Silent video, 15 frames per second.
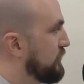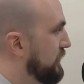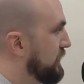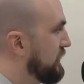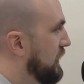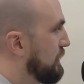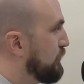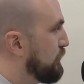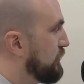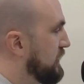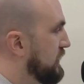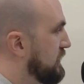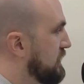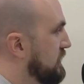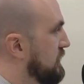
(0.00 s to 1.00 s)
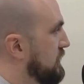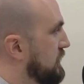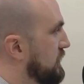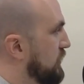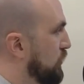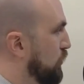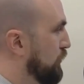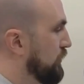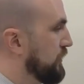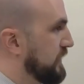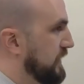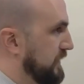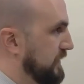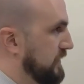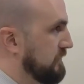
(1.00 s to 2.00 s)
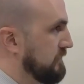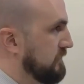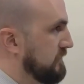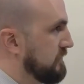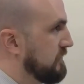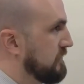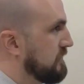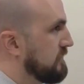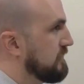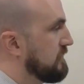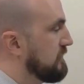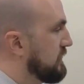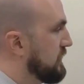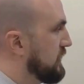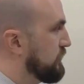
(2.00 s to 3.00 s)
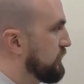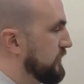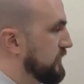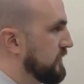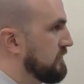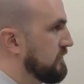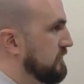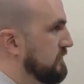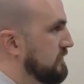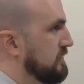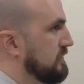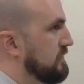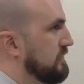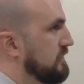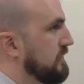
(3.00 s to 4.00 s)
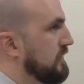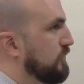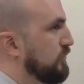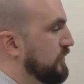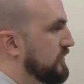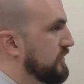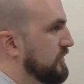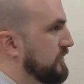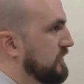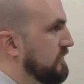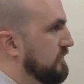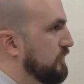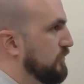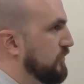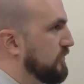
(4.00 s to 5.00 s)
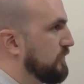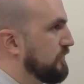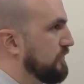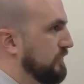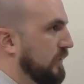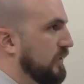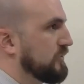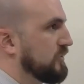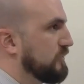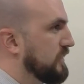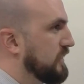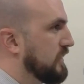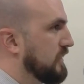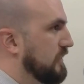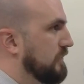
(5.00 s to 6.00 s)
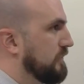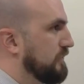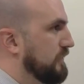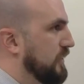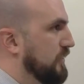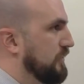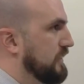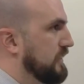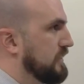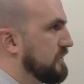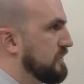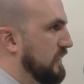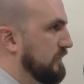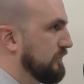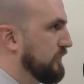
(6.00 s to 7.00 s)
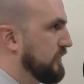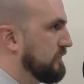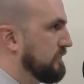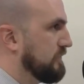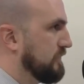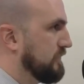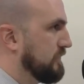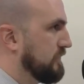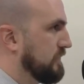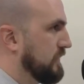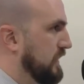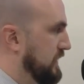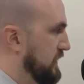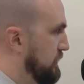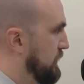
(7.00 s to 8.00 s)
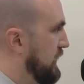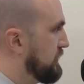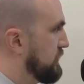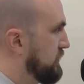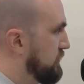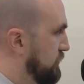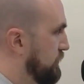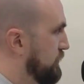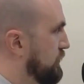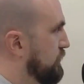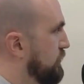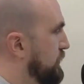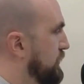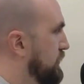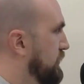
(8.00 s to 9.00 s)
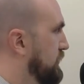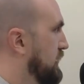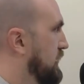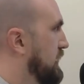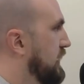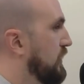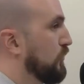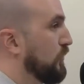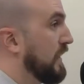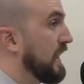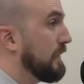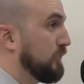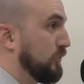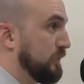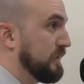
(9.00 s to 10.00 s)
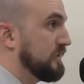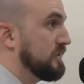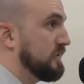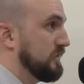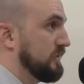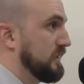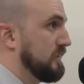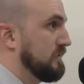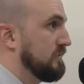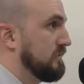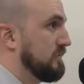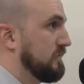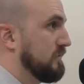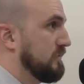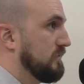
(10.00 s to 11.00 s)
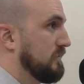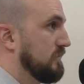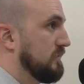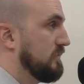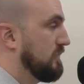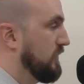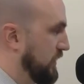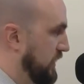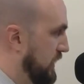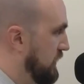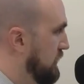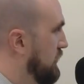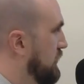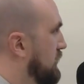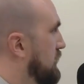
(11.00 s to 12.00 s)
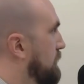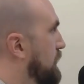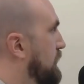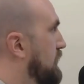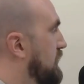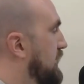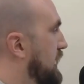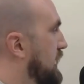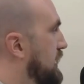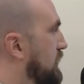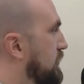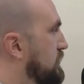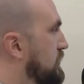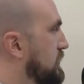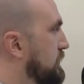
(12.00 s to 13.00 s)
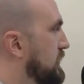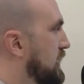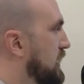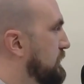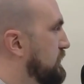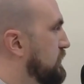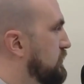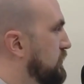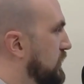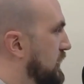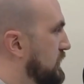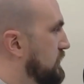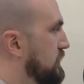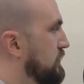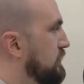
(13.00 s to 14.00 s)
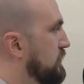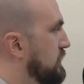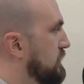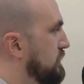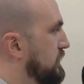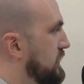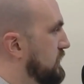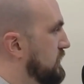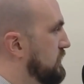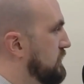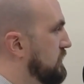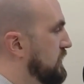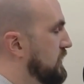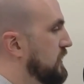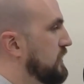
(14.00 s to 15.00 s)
Joined up with the Northern Kingdom. Yes. Israel. Good. Which will also become known as Ephraim. Yep. In this passage, we'll, we'll be hearing that. And Aram would be Syria. Yes. Okay. Okay. They are teaming up to try to convince